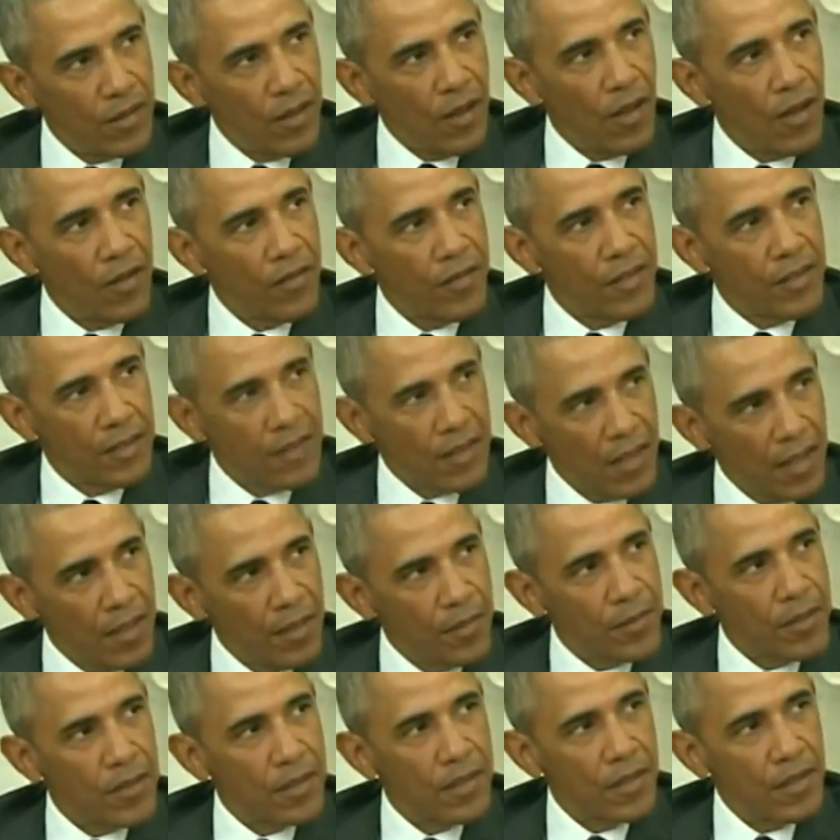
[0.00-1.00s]

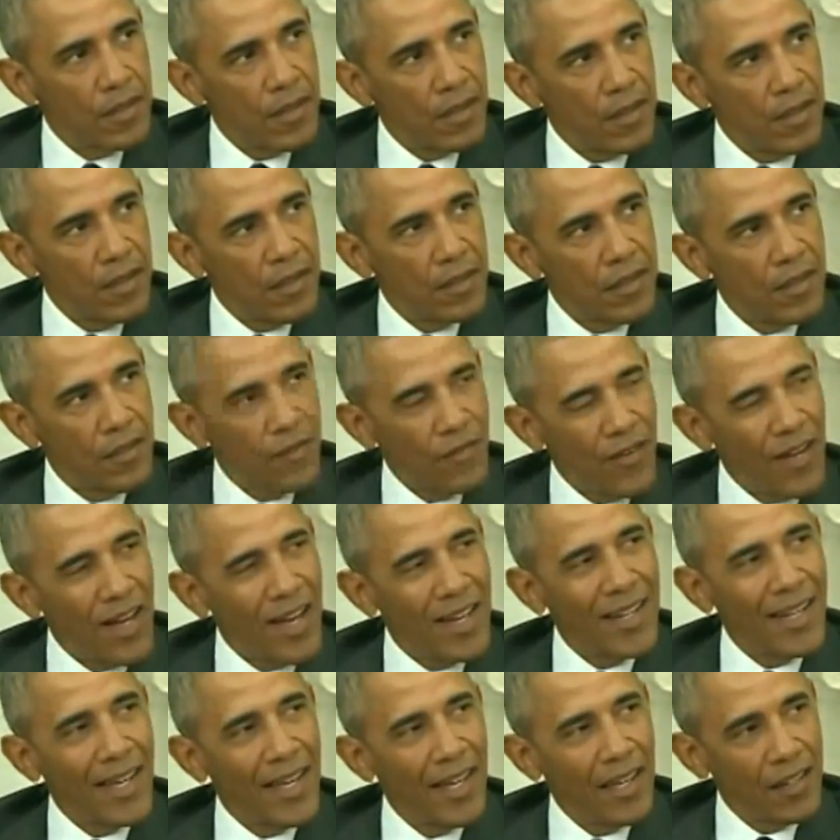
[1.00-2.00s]
oftentimes, to
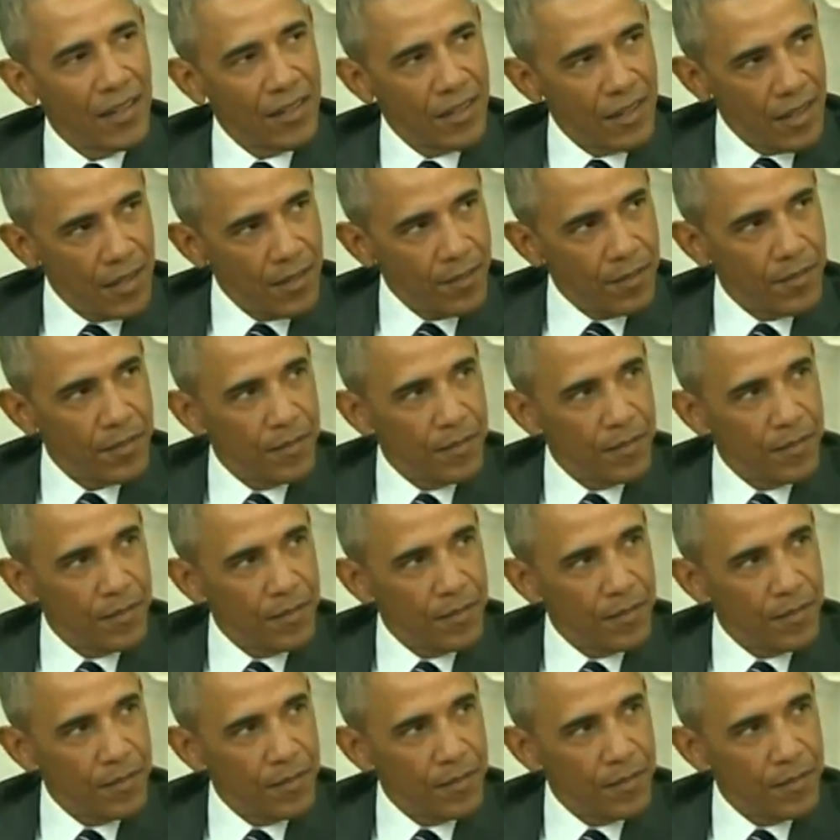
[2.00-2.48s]
find ahead of time.